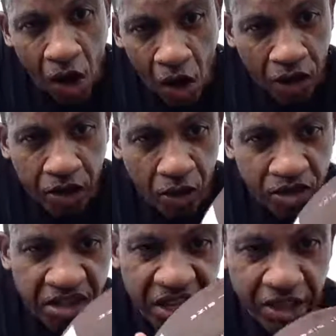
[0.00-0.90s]
All of
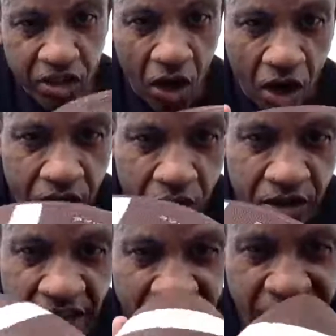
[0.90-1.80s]
those things are
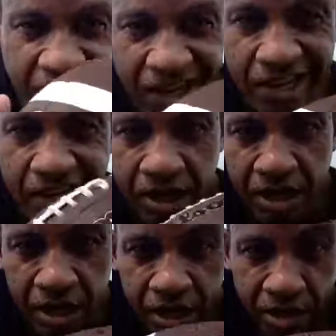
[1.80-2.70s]
located in,
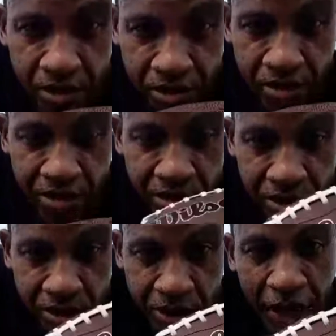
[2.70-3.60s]

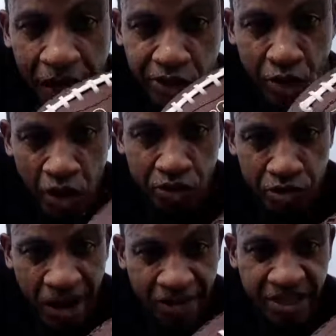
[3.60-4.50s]
as long as
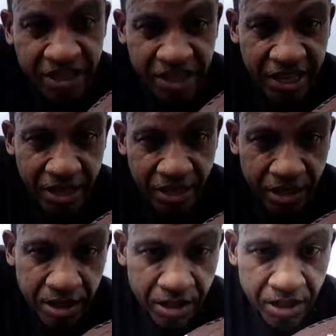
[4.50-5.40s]
you have this thing,
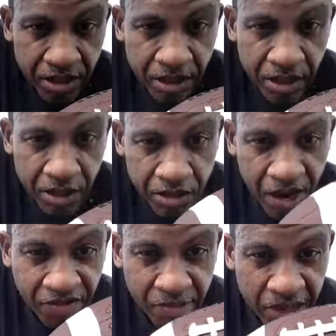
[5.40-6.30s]
you
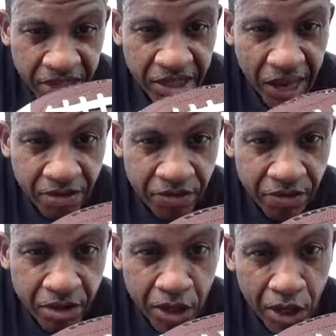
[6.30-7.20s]
have abundant life.
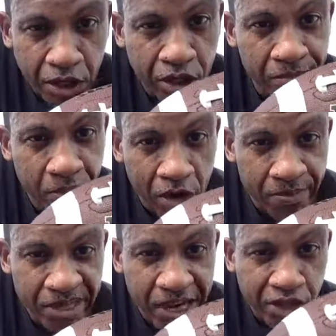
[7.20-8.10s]
The
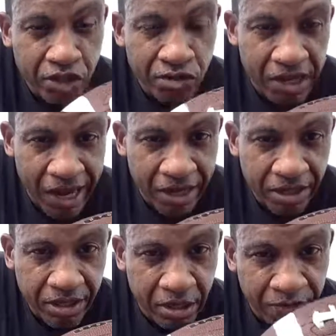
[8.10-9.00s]
moment that you let
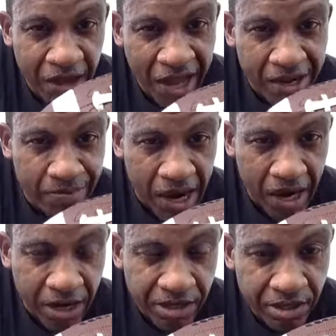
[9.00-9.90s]
the vagabond